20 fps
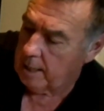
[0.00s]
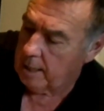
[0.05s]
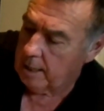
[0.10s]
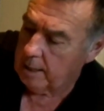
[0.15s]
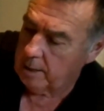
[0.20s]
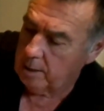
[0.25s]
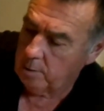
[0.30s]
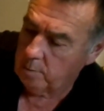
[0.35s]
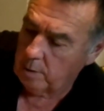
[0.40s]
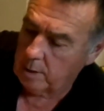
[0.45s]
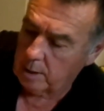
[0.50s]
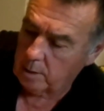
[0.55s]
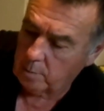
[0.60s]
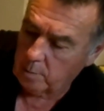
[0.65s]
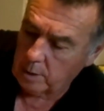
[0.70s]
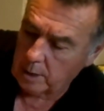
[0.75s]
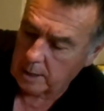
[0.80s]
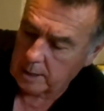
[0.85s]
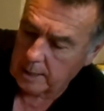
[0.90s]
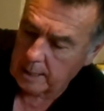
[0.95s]
And you want to
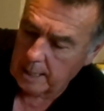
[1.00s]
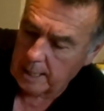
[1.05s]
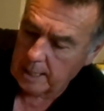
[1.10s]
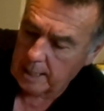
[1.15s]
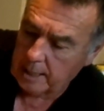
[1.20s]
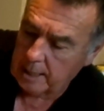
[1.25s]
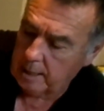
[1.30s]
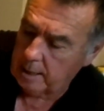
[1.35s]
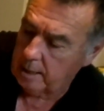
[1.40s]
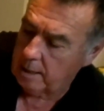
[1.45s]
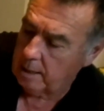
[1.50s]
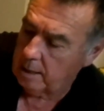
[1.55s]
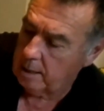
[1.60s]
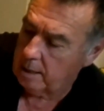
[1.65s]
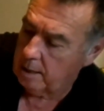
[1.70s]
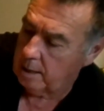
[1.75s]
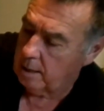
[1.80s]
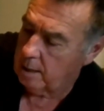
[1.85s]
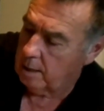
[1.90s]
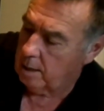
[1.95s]
work that
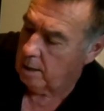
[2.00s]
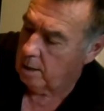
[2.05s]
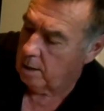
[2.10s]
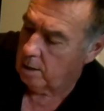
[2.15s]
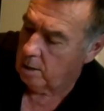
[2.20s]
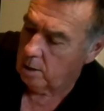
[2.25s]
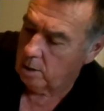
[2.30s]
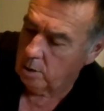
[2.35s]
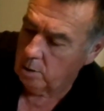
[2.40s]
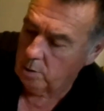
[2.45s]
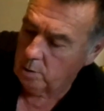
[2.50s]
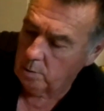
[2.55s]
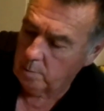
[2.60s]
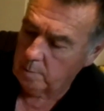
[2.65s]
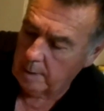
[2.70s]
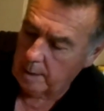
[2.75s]
lube